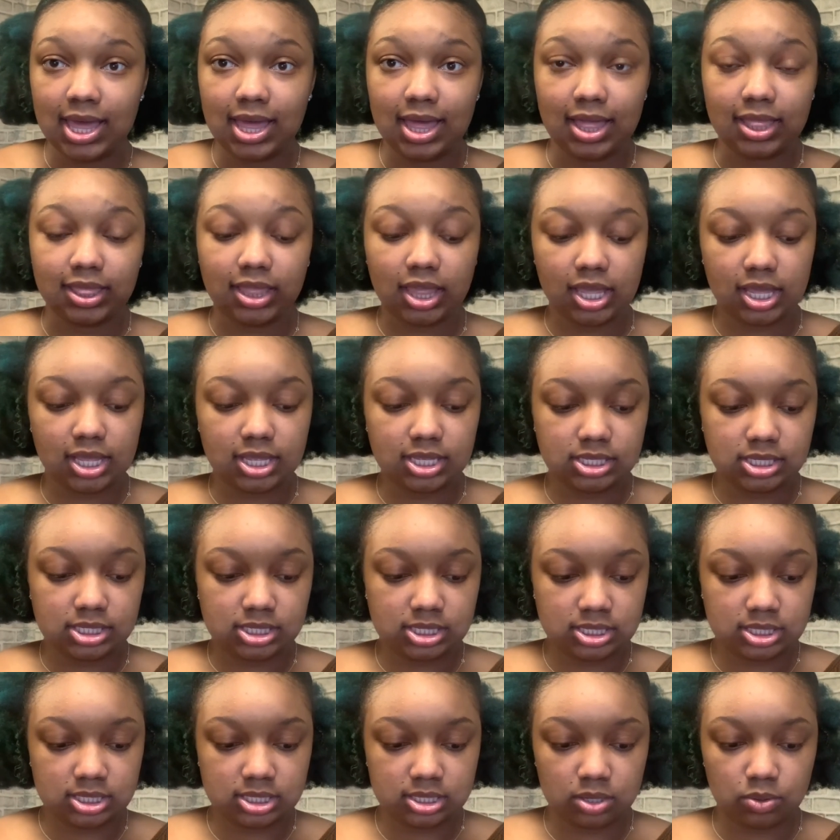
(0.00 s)

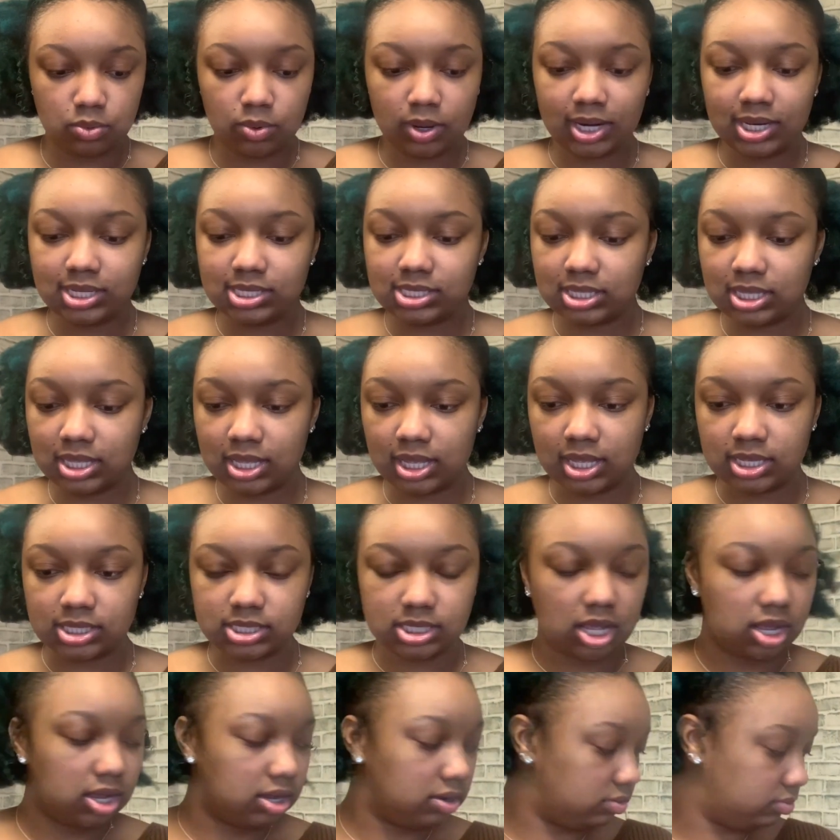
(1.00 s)
this. What is this?
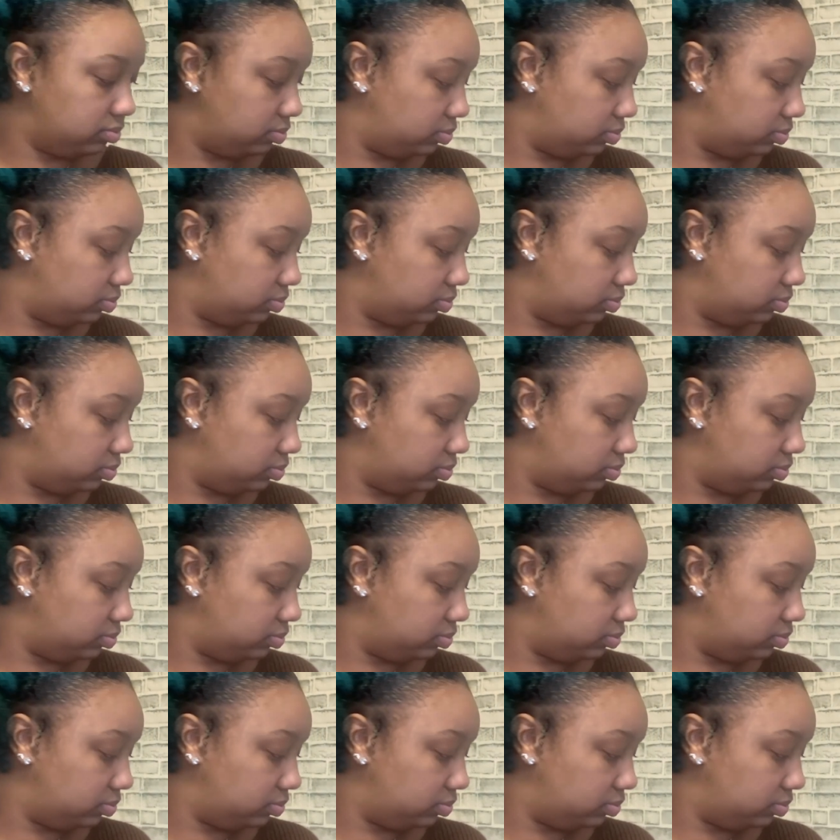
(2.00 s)
Oh,